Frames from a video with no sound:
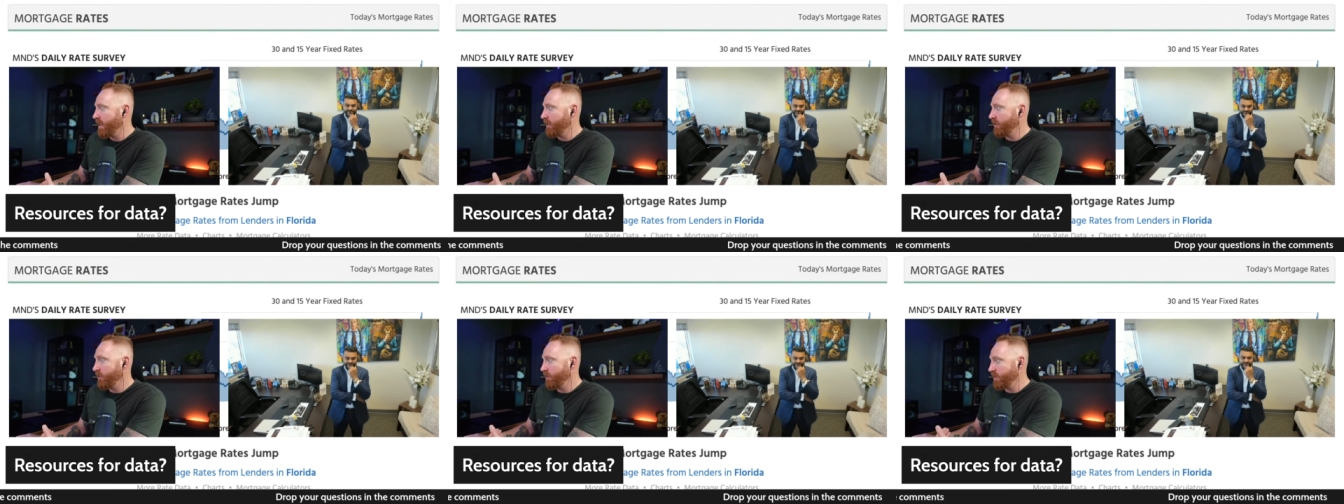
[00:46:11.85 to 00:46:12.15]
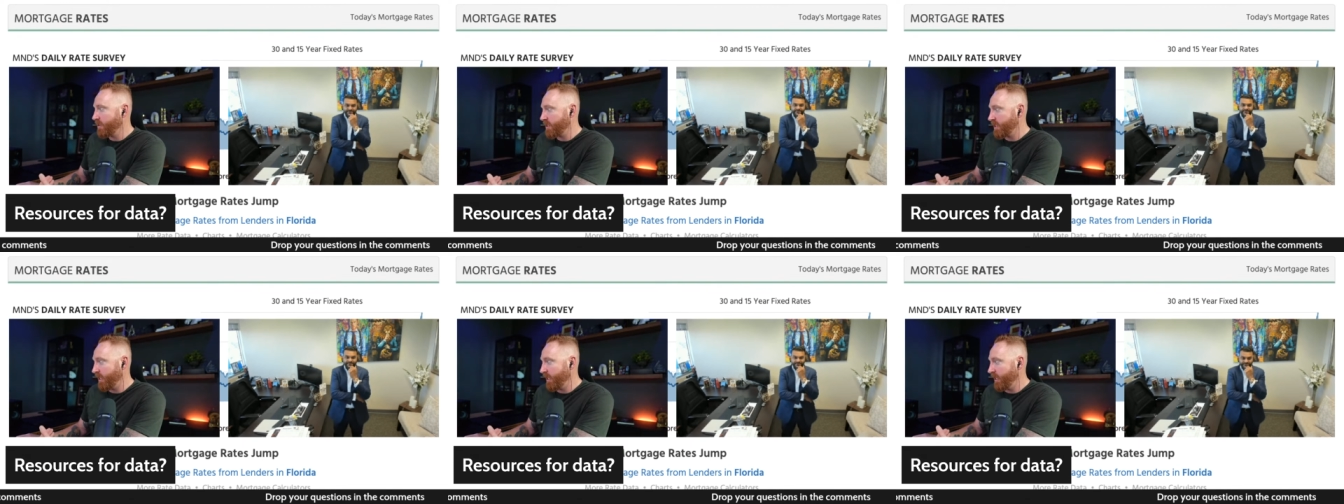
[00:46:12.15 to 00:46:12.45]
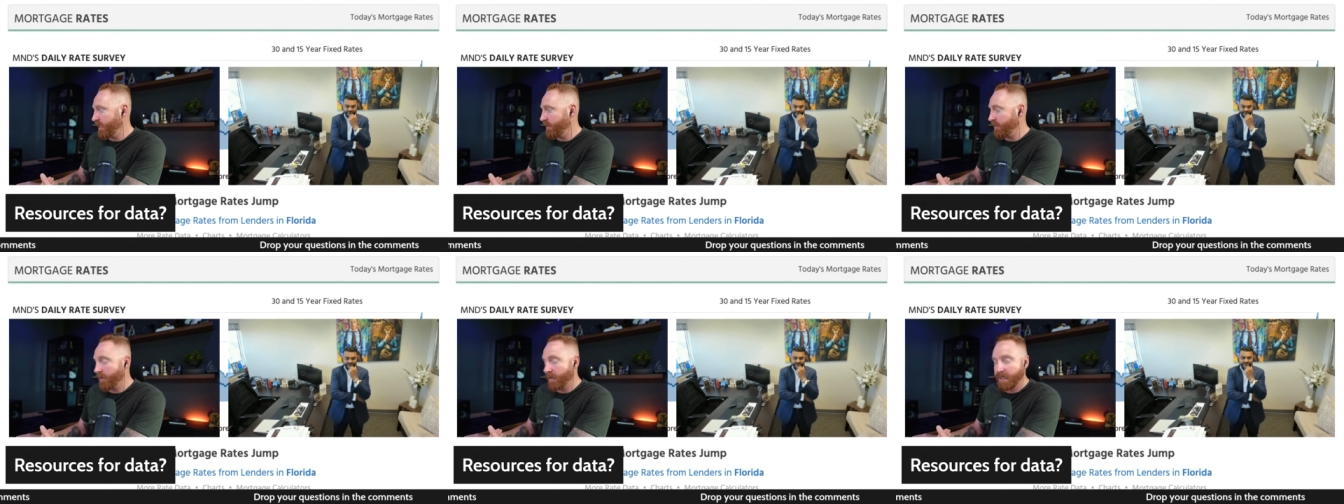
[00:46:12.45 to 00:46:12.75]
you
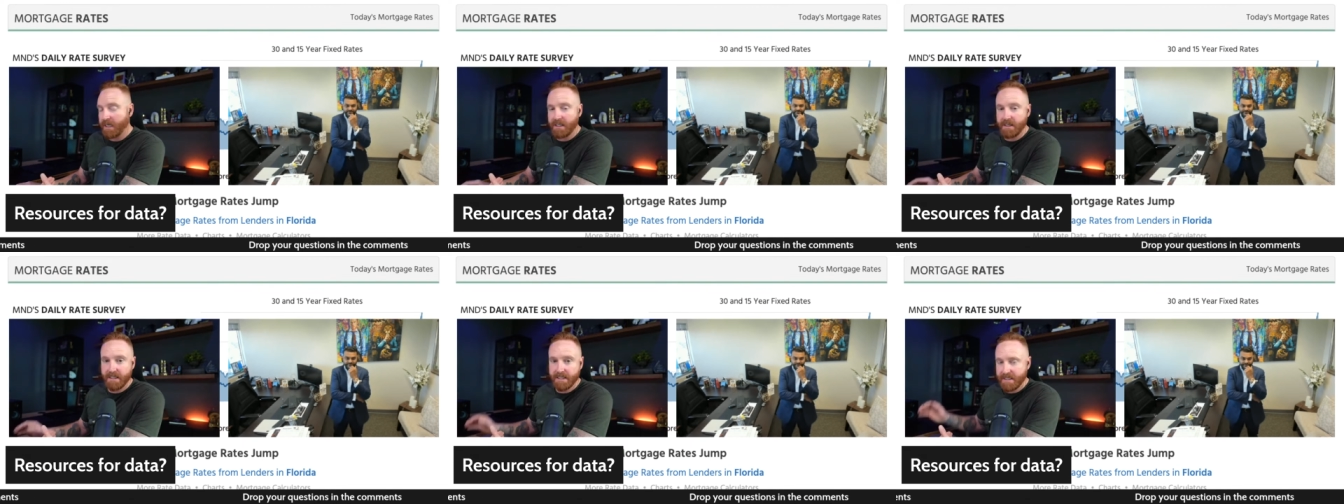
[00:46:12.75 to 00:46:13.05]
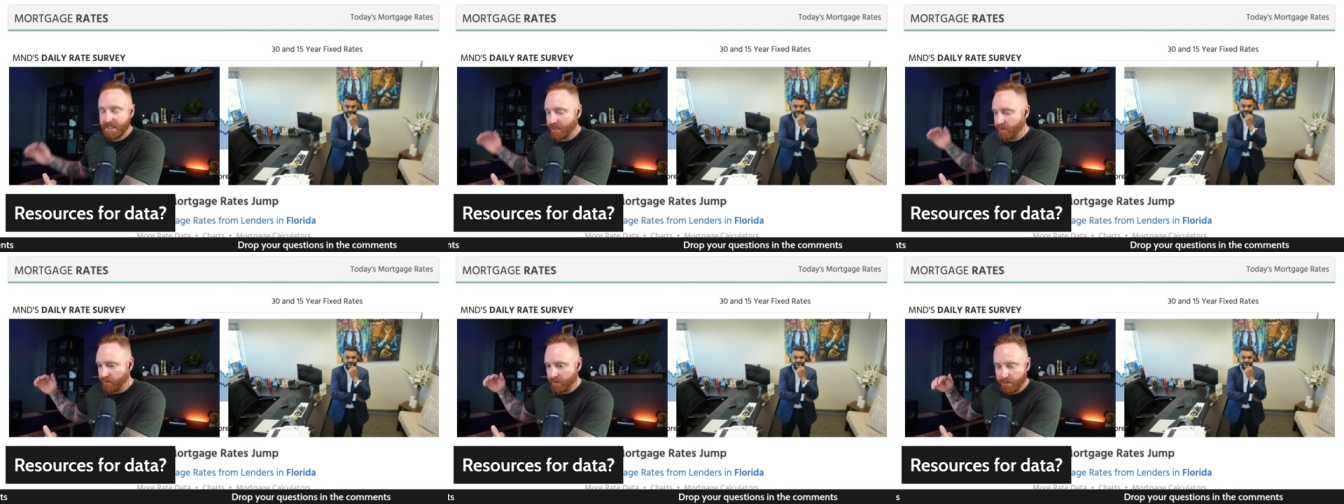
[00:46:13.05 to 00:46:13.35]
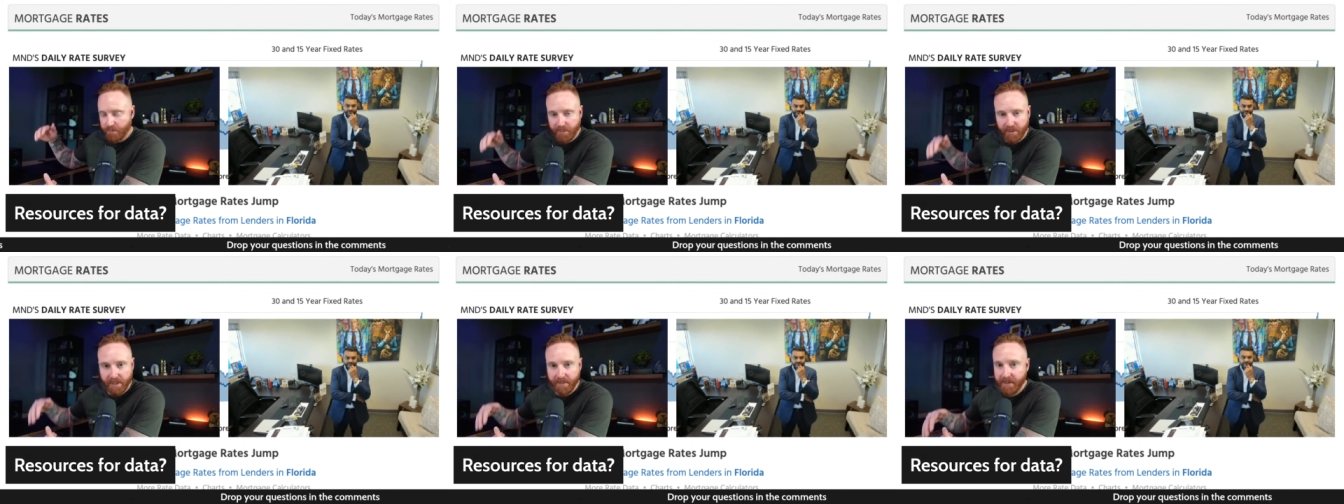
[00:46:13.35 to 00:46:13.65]
see the this
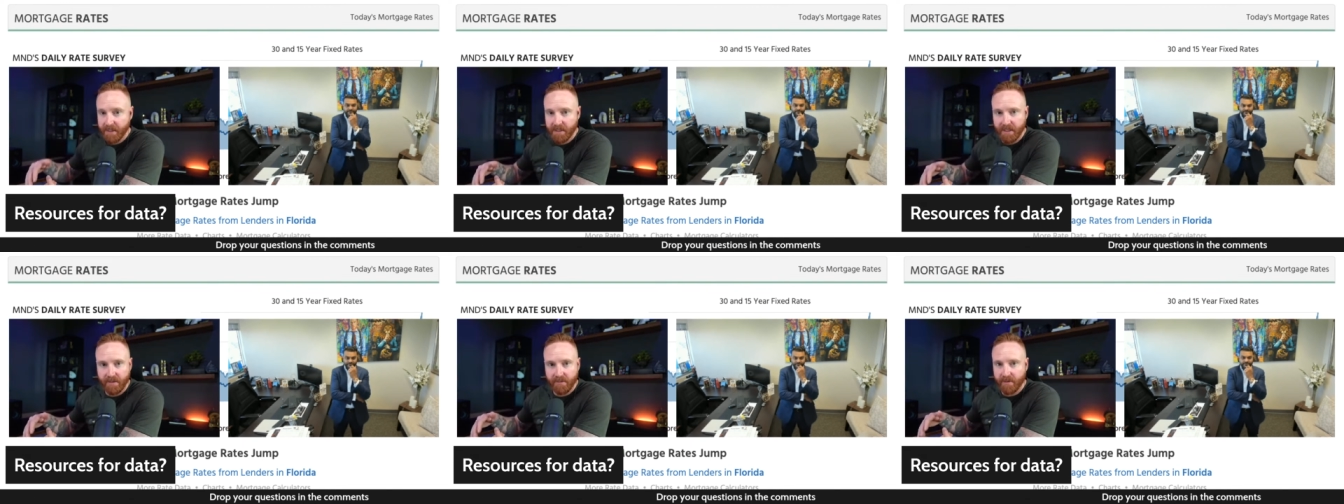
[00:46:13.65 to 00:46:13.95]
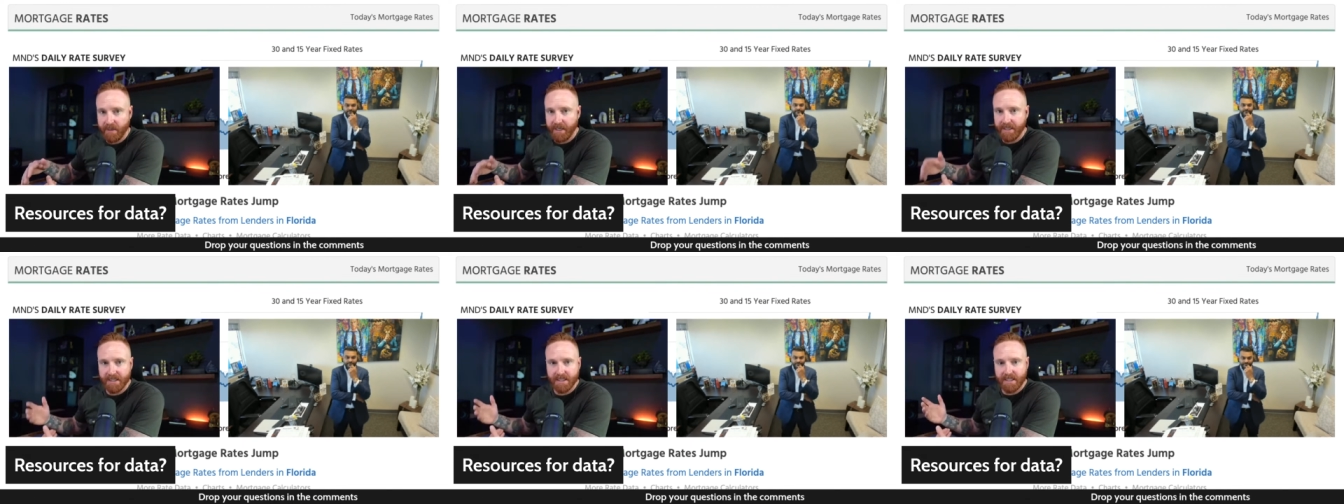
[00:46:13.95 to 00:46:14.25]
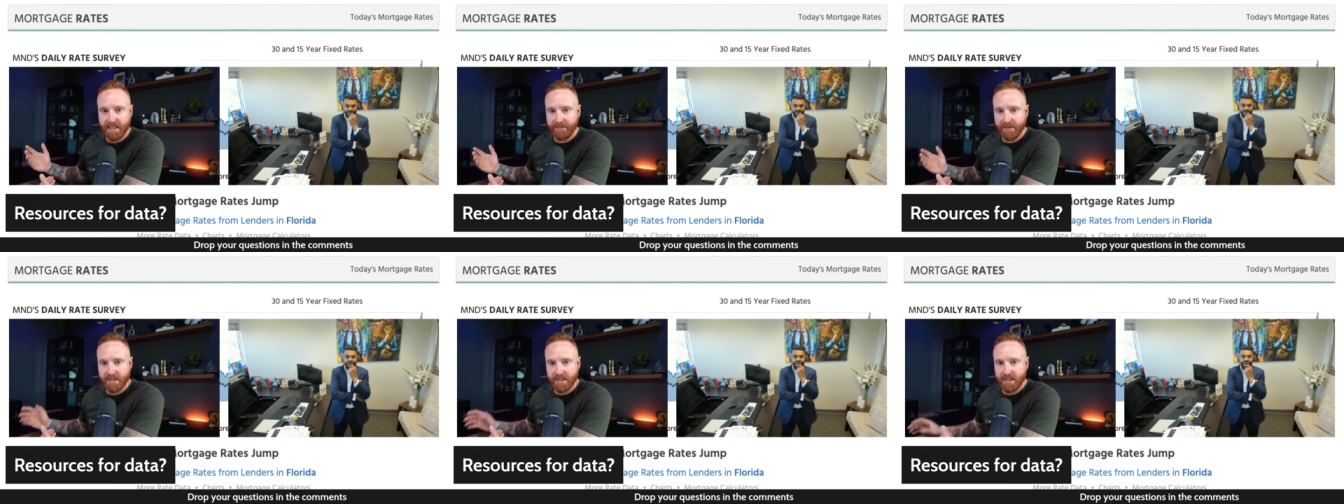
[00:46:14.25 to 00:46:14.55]
huge plummet in rates
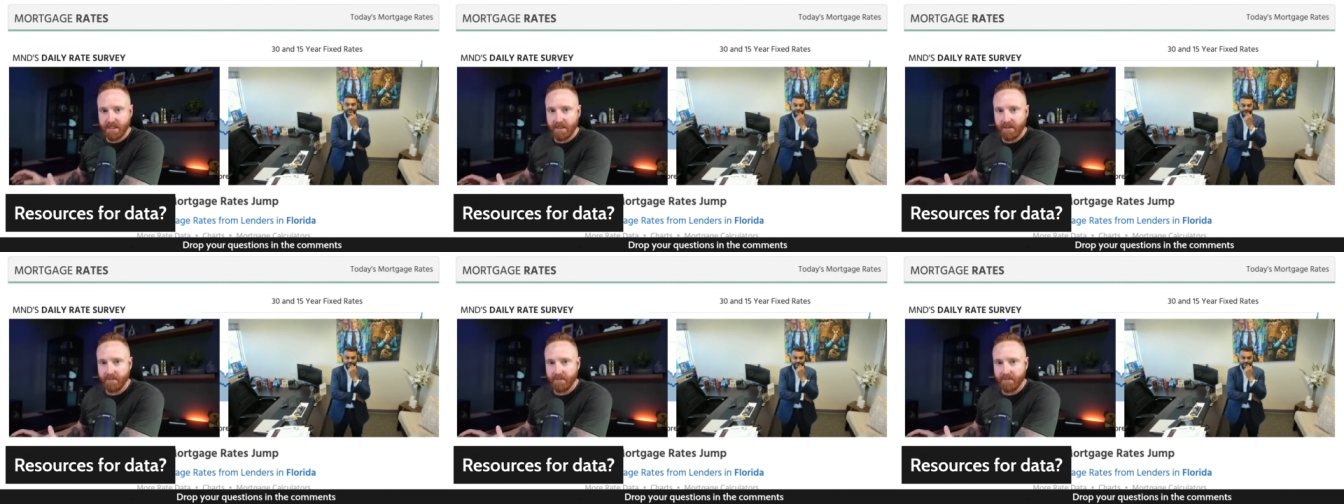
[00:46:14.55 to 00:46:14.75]
and obviously